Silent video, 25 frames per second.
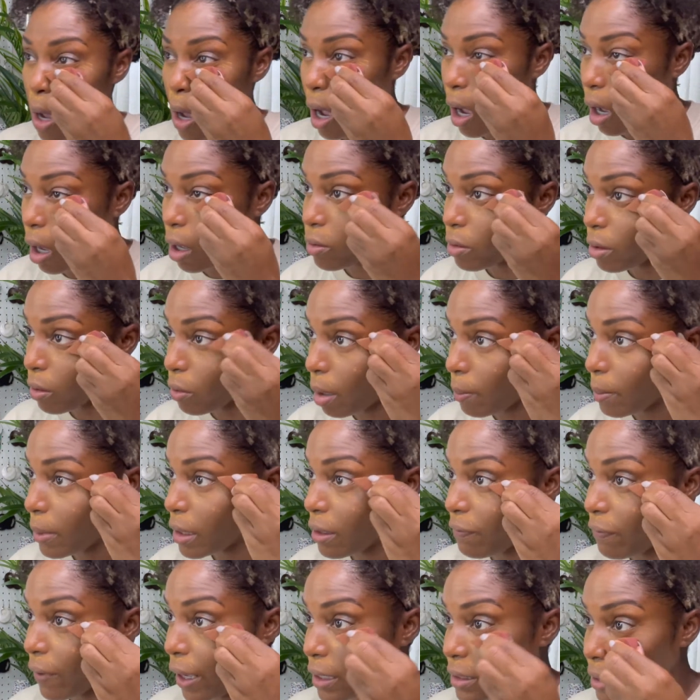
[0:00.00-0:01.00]
although I'm in
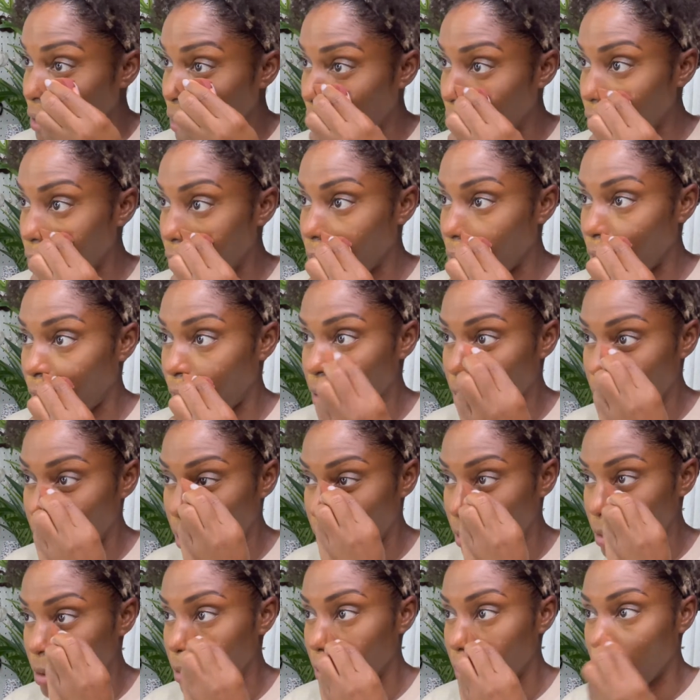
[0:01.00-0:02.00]
the vaccination process,
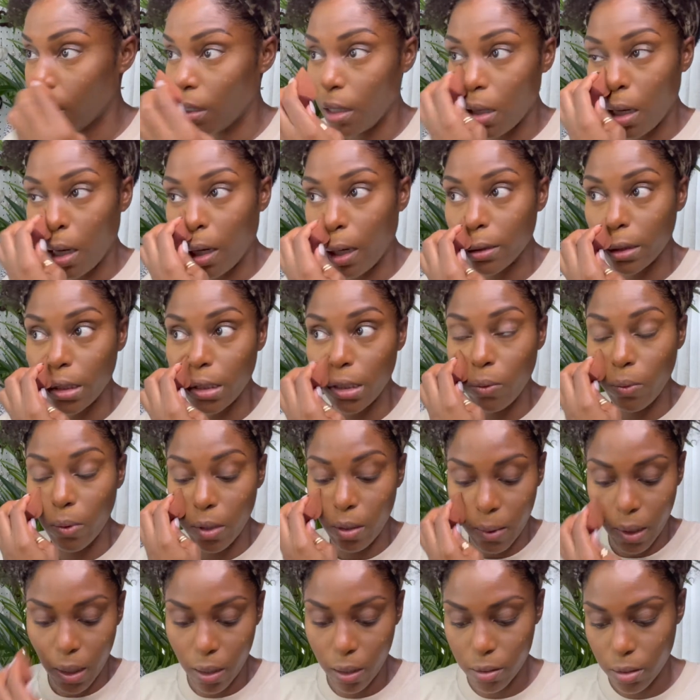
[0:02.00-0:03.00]
I still wear a
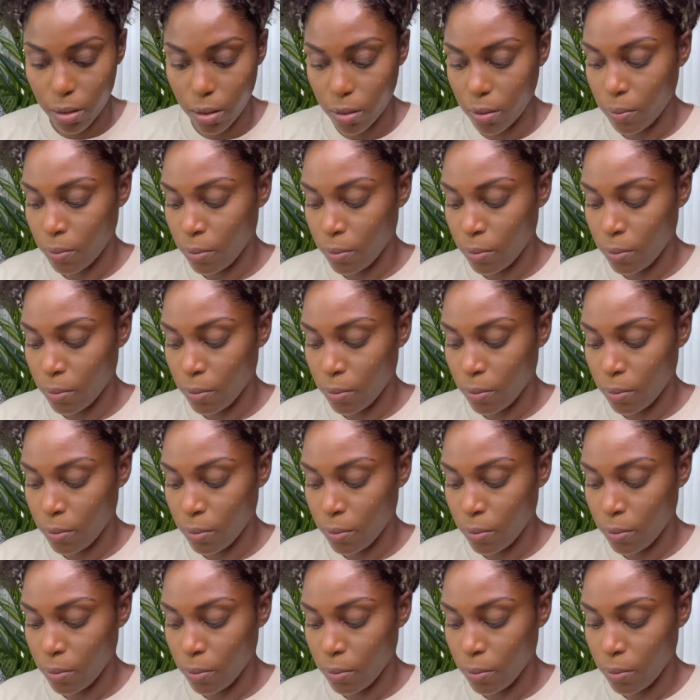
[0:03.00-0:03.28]
mask.